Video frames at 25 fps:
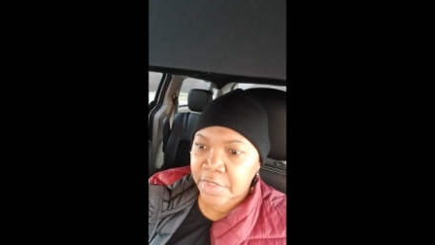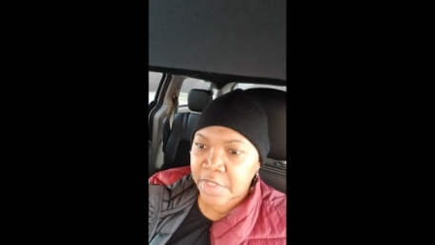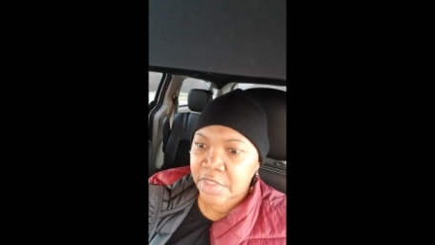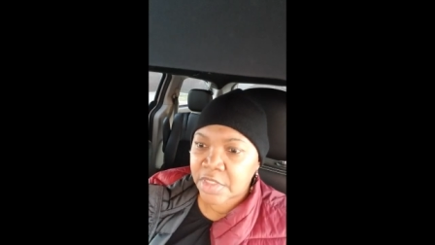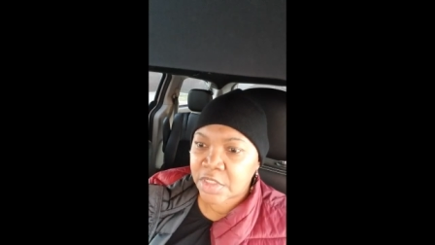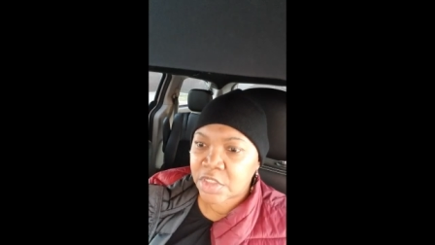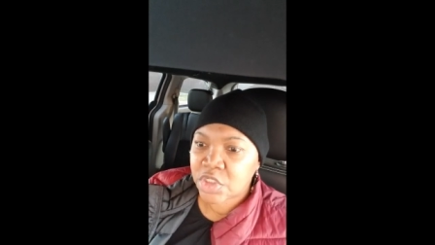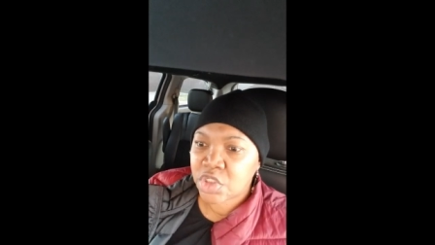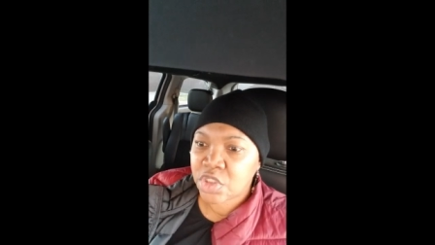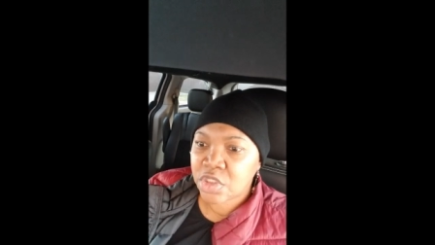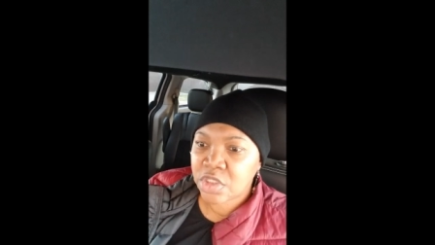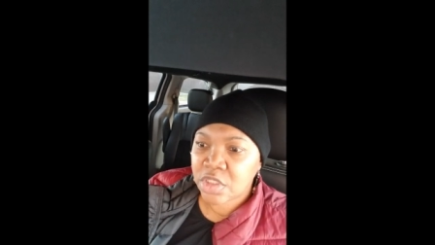
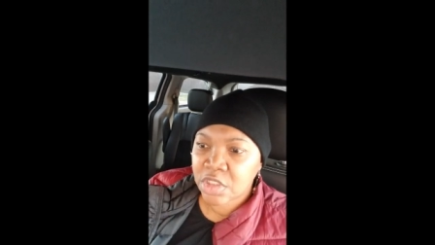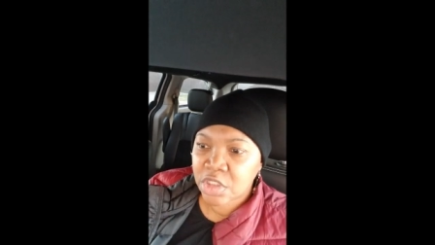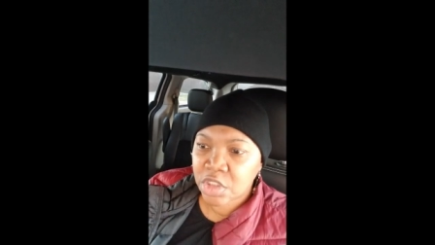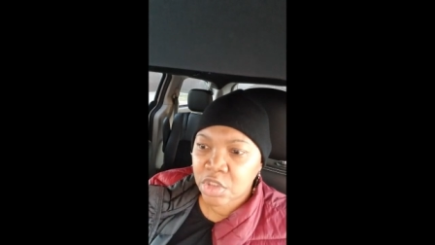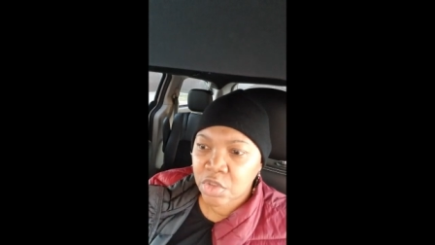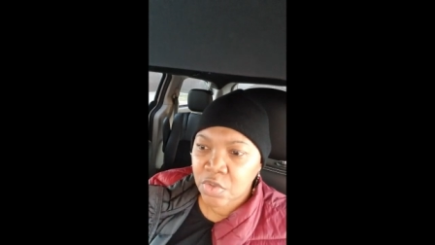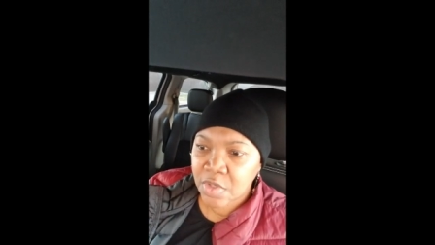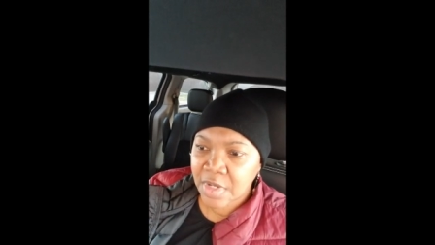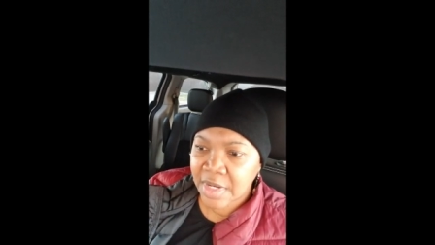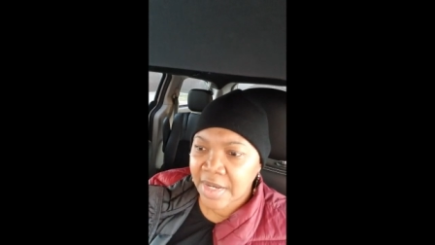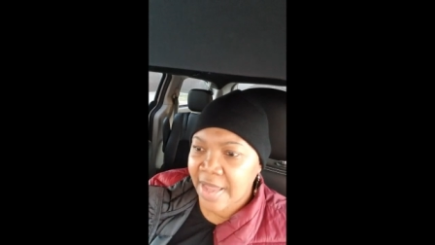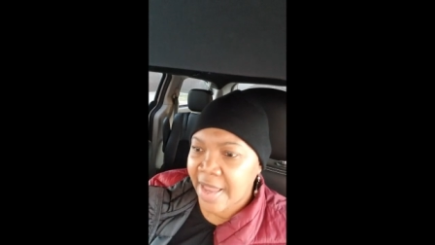the, the
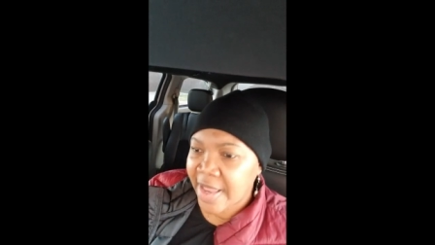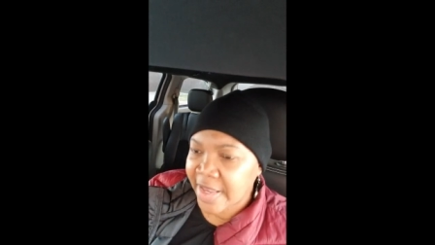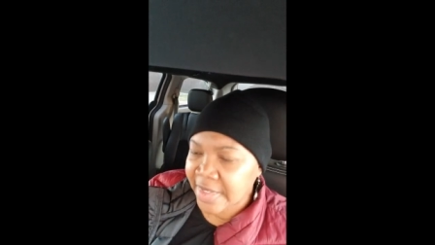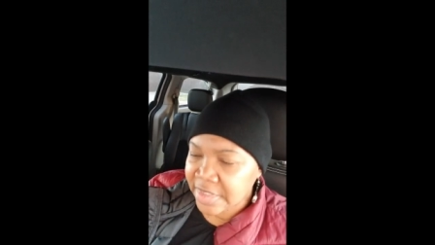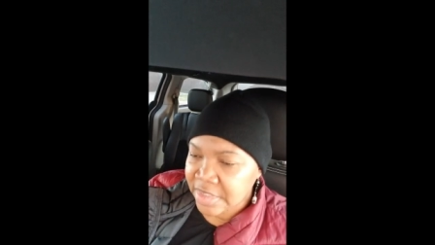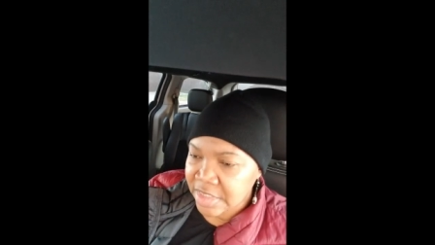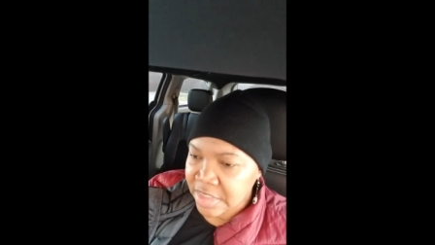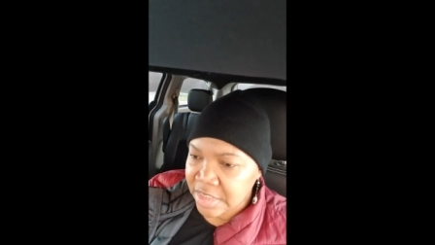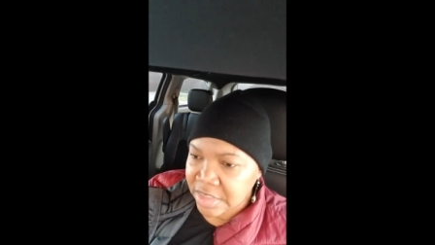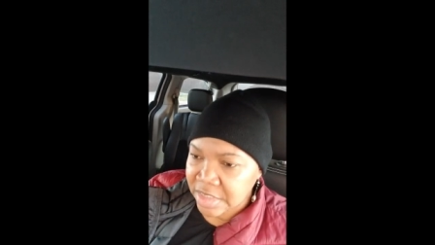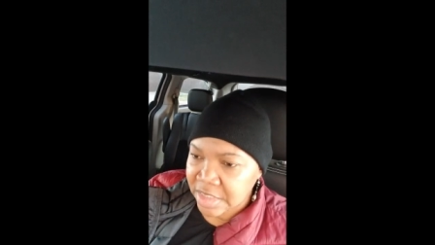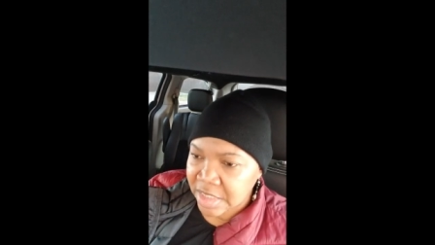two
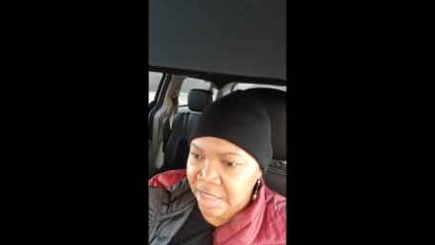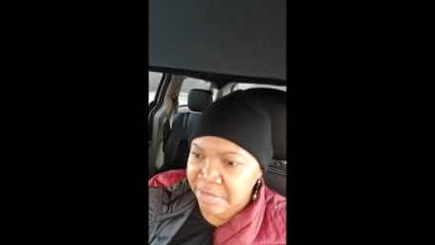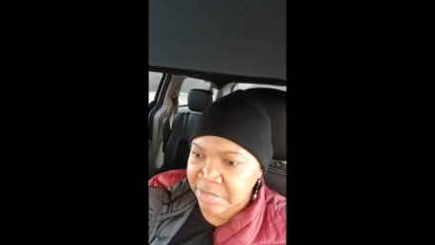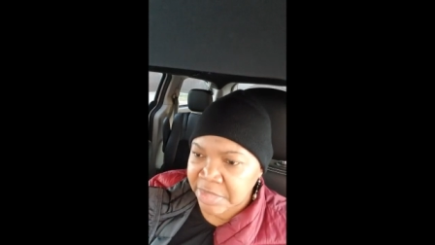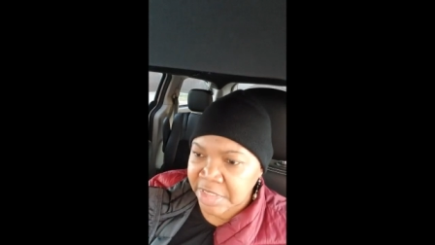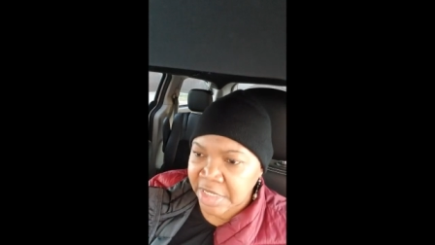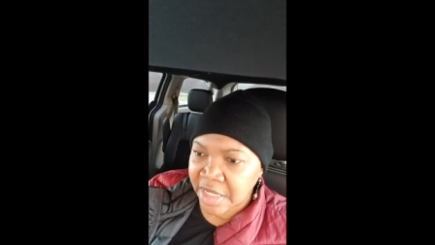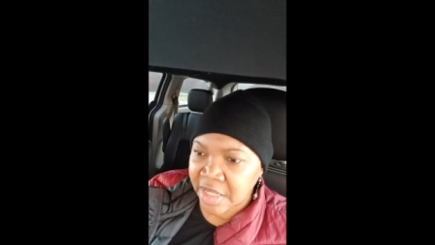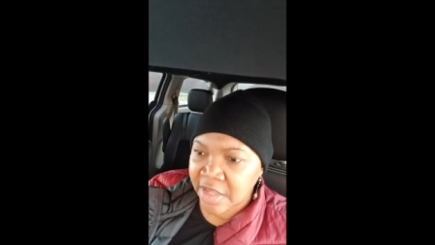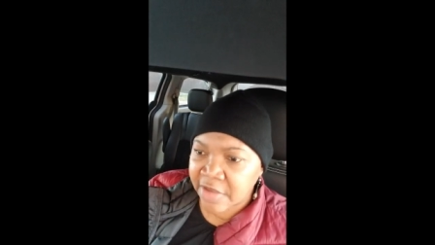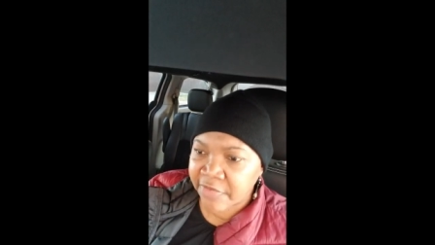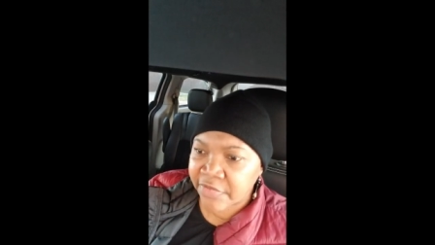classes that I'm
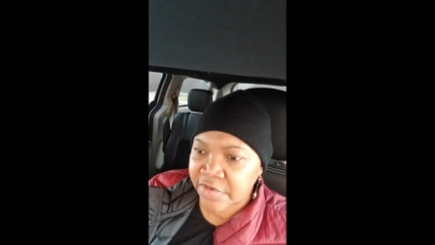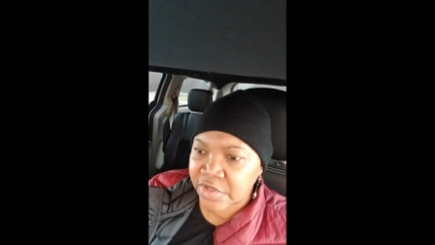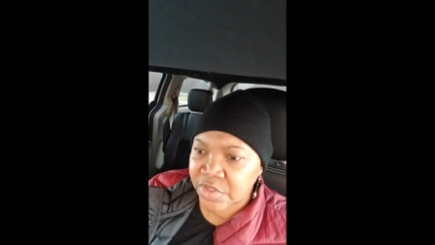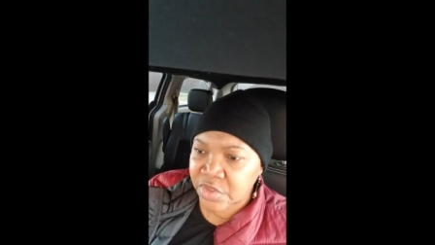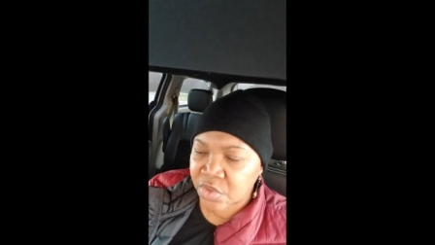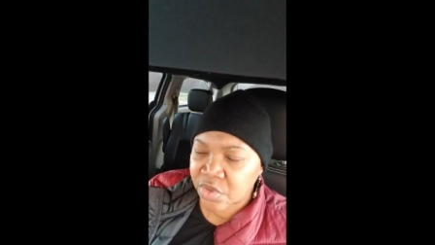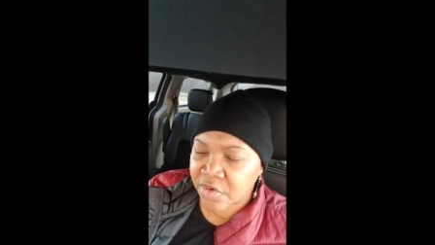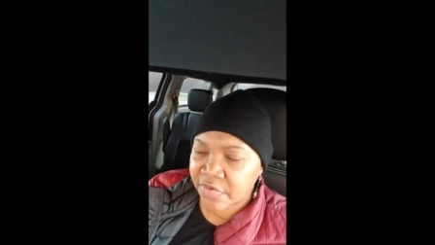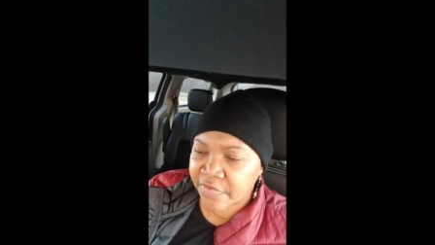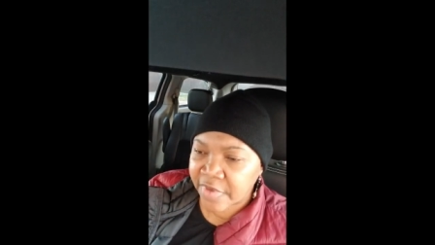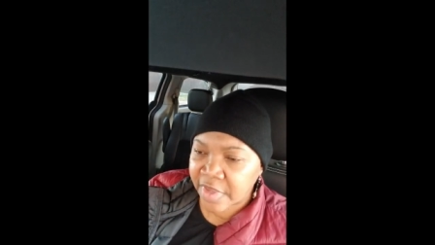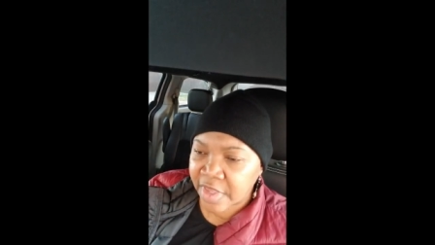taking for
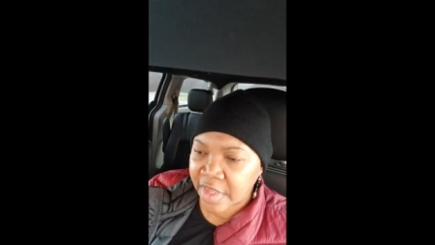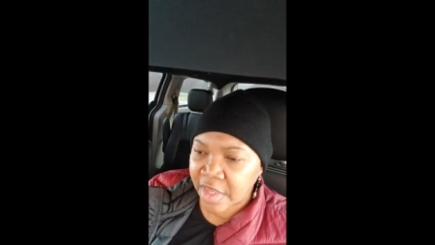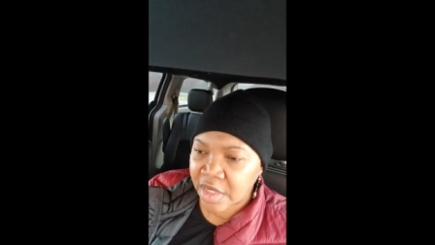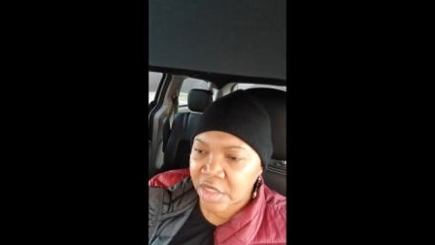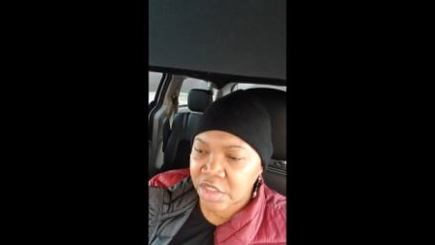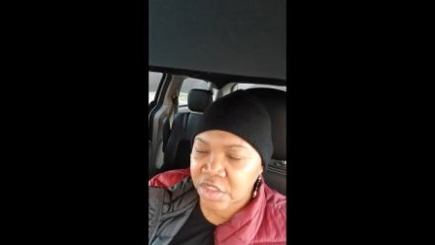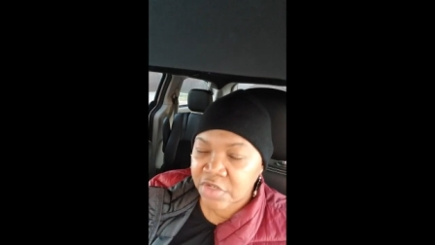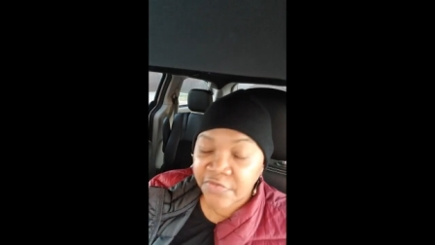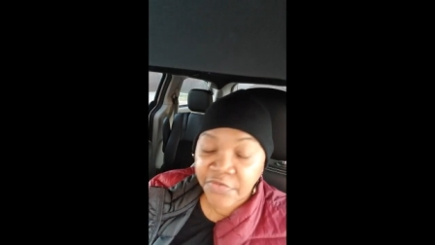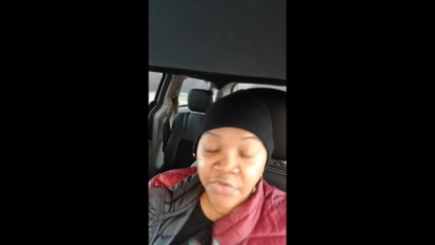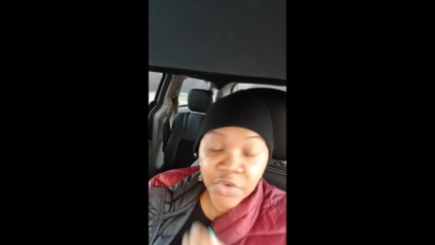certification,